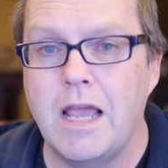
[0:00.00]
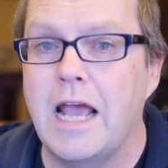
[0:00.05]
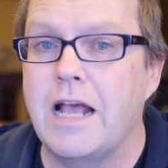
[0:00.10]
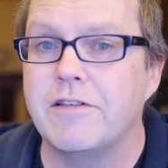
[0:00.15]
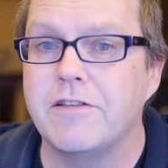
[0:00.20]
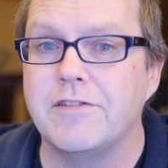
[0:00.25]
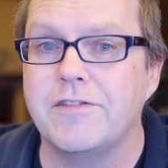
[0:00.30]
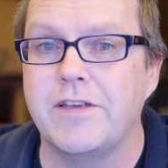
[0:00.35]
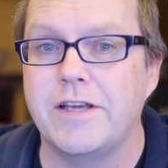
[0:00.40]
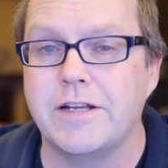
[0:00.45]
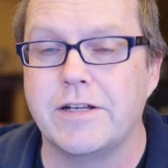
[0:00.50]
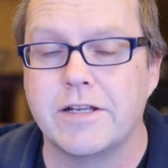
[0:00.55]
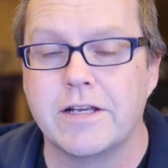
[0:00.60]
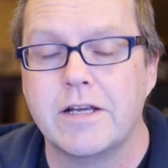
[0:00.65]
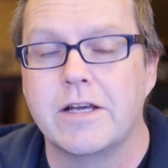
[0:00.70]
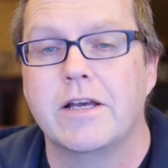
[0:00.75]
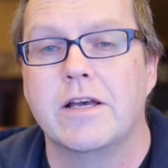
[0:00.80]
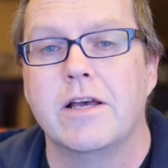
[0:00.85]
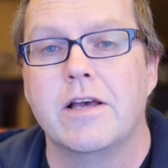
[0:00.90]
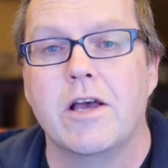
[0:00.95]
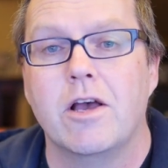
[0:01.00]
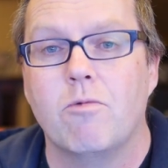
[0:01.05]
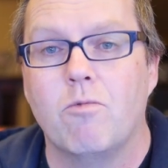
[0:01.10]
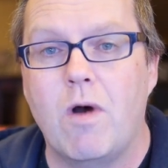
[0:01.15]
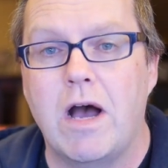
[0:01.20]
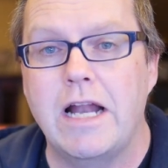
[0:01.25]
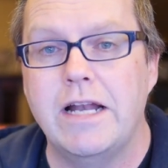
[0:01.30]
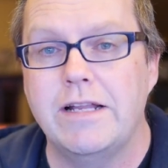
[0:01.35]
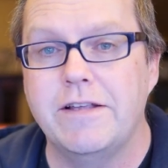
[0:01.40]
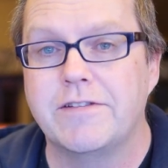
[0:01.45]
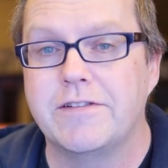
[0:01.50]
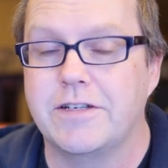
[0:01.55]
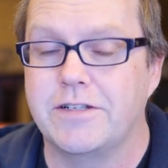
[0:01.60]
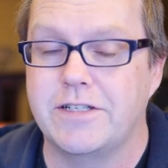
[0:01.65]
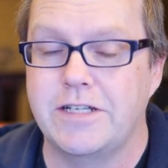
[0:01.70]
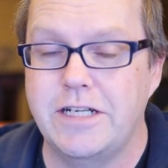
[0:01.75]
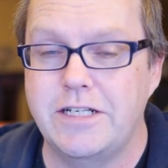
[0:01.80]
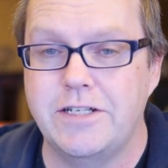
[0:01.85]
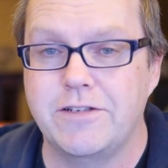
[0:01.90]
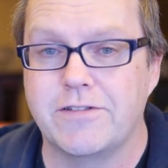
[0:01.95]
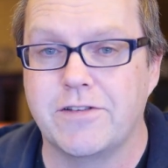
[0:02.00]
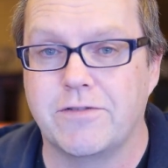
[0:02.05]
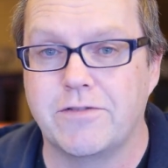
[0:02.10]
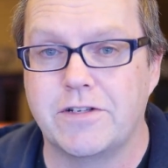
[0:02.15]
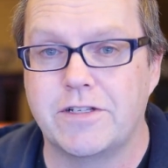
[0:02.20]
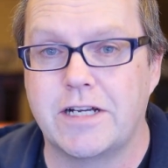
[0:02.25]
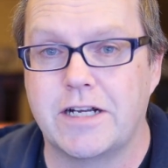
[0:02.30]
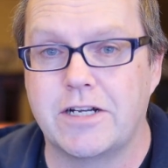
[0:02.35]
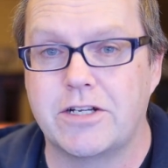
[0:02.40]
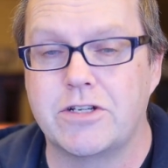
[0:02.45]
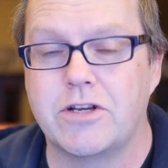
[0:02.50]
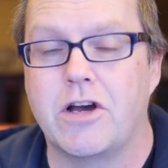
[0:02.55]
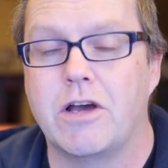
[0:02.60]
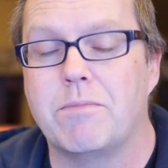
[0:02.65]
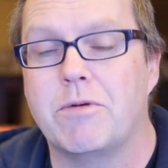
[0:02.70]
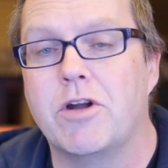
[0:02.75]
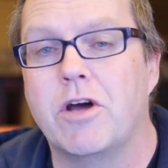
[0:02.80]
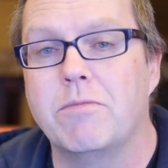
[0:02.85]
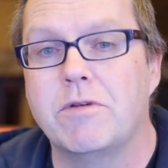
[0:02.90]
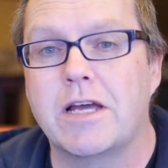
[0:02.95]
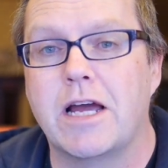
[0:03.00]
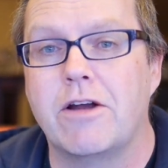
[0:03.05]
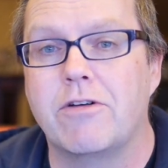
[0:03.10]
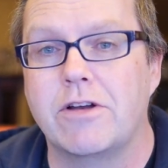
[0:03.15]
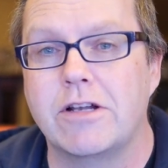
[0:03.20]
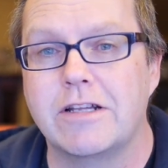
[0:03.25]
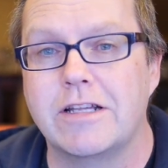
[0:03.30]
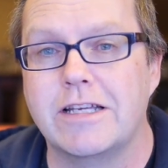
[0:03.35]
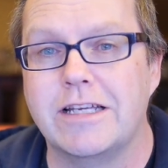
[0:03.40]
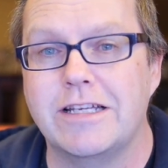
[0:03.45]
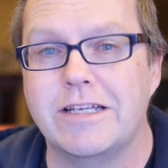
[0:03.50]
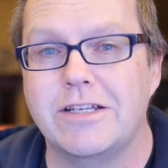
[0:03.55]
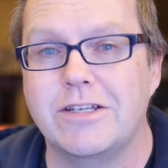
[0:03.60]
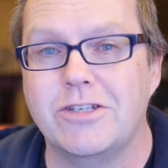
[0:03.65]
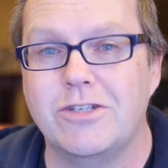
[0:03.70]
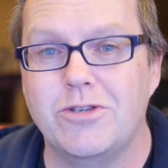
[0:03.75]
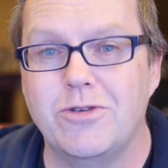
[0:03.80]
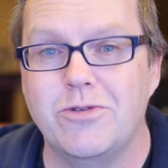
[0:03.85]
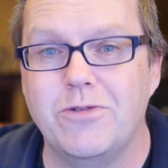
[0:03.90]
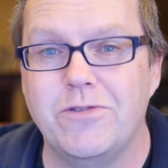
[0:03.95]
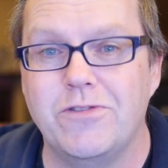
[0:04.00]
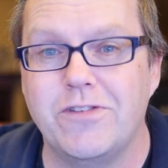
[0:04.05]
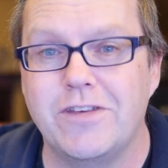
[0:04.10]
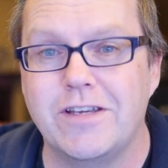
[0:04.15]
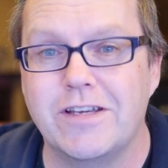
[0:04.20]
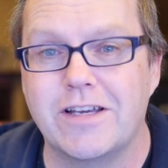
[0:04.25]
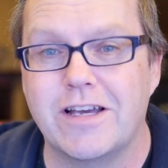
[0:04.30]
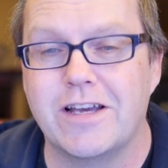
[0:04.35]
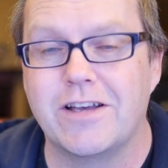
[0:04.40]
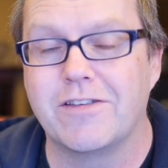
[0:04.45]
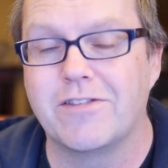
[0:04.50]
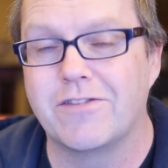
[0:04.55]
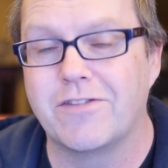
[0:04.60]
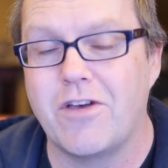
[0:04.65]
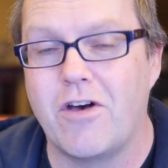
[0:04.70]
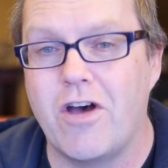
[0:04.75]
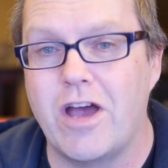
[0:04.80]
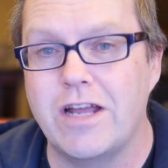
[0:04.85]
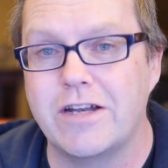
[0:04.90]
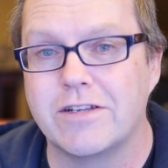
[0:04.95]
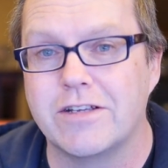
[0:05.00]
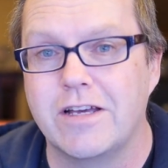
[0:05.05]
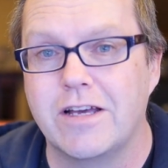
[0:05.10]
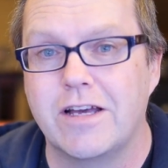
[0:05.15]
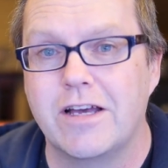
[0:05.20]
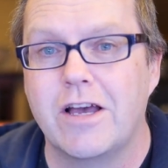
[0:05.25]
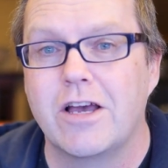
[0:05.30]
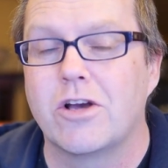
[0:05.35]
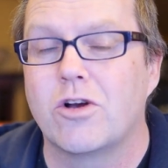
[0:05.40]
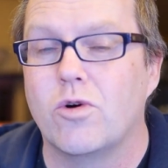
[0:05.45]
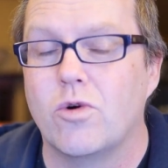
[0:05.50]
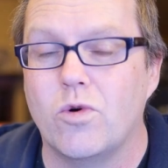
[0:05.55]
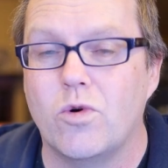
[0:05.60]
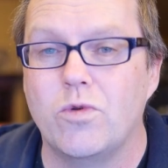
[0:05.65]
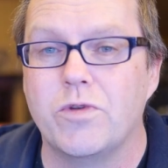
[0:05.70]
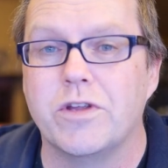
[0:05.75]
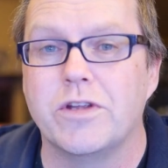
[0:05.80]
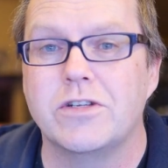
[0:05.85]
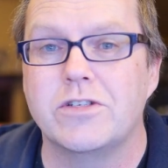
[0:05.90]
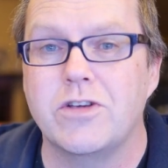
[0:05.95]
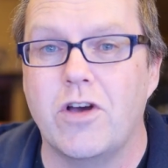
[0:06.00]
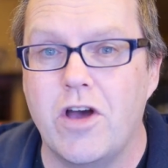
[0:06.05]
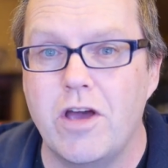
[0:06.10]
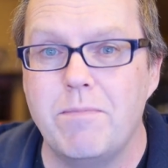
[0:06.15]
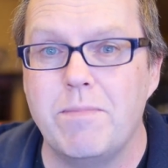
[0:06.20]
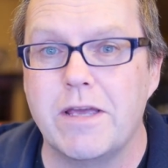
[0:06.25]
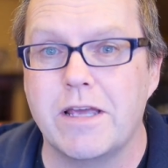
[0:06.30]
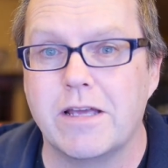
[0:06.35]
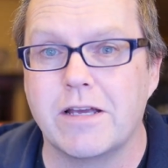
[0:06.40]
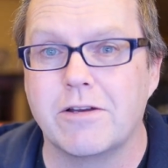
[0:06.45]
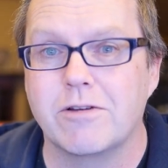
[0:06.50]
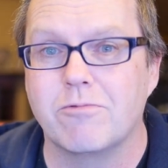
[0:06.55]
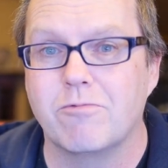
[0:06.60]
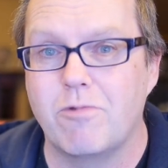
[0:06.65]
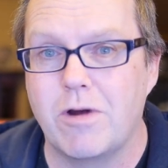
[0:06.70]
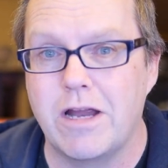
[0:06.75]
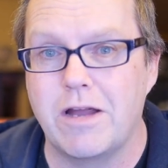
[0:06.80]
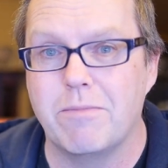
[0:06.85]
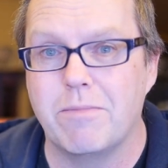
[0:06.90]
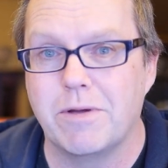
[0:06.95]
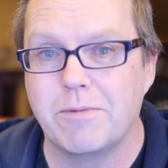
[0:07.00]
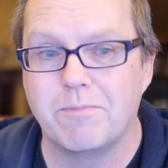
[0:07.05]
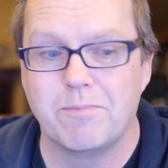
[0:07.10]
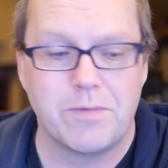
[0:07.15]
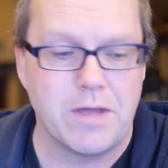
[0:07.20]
As I said, one is to teach yourself to touch type, and I'm currently using a site called Typing Web.